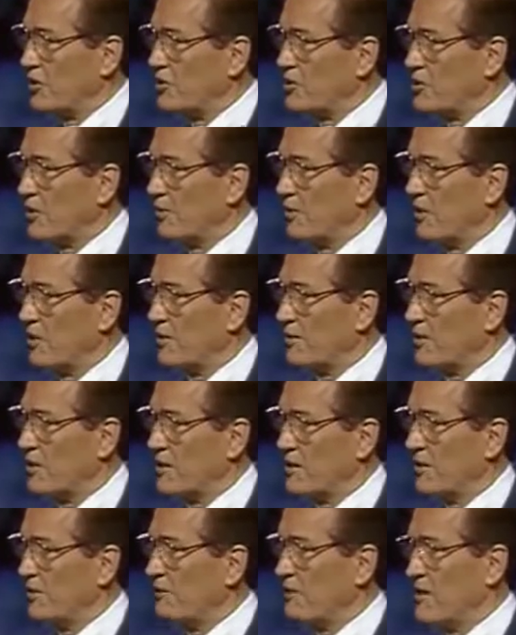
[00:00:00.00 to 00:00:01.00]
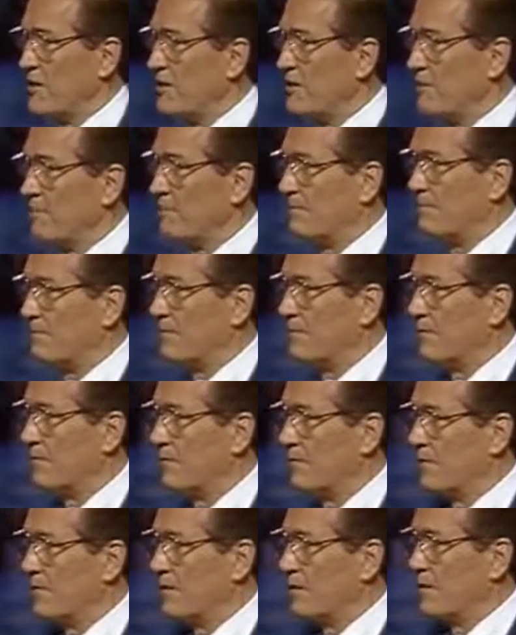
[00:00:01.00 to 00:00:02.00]
is, to partake of him.
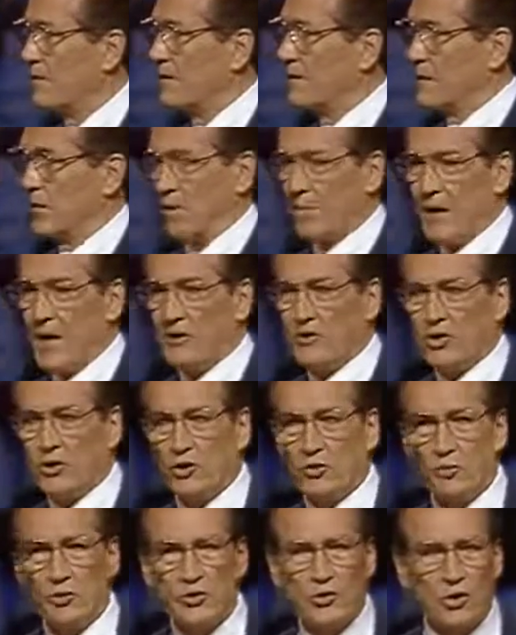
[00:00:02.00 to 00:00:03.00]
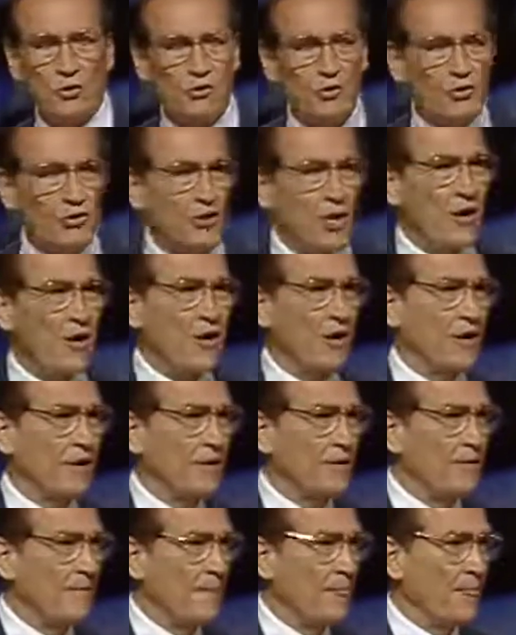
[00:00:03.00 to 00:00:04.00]
The message was so stark
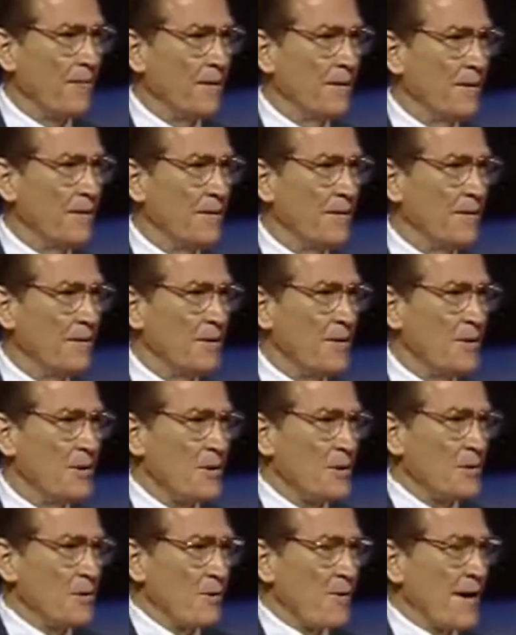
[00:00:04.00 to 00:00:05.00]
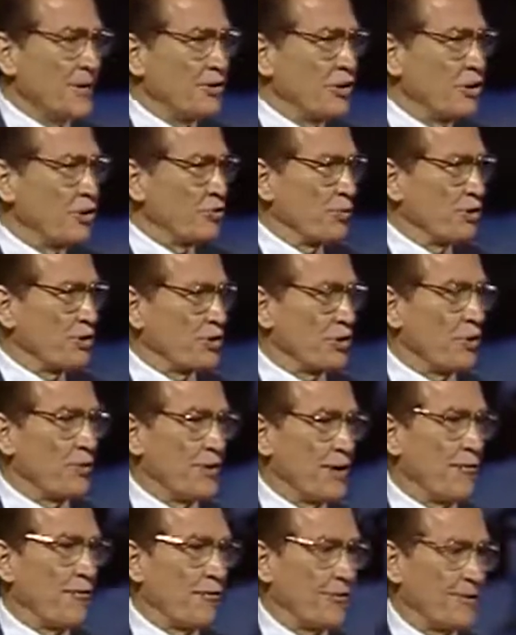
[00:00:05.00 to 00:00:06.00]
the message was so
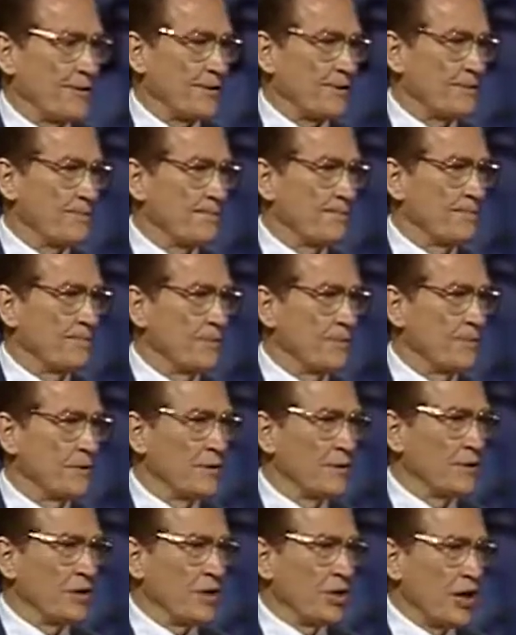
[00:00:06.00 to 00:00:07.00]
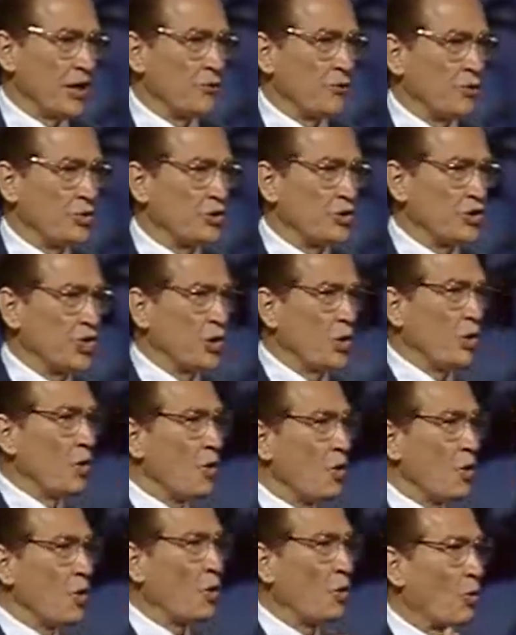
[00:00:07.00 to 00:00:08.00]
different, it was
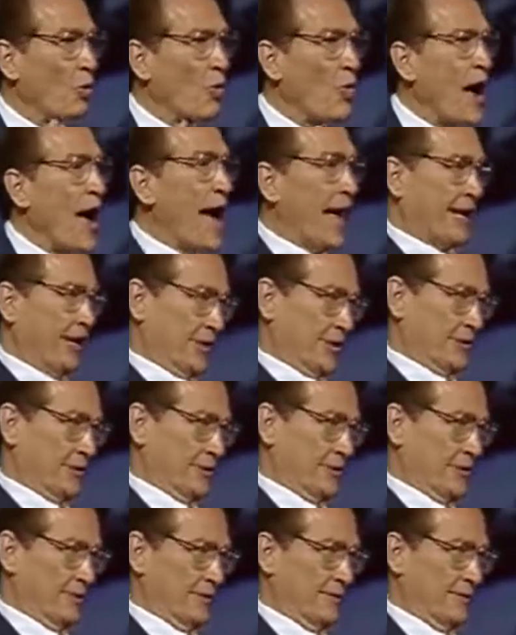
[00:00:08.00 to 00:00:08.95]
so radical